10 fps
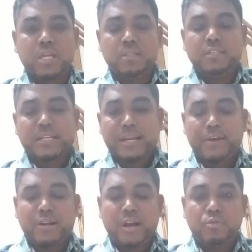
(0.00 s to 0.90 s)
The
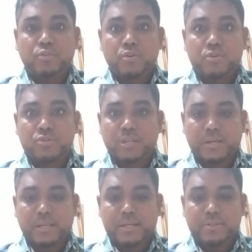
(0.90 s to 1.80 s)
crown court
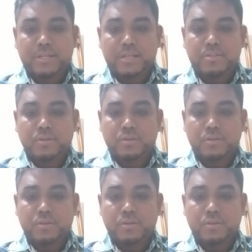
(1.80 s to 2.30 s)
circuit judge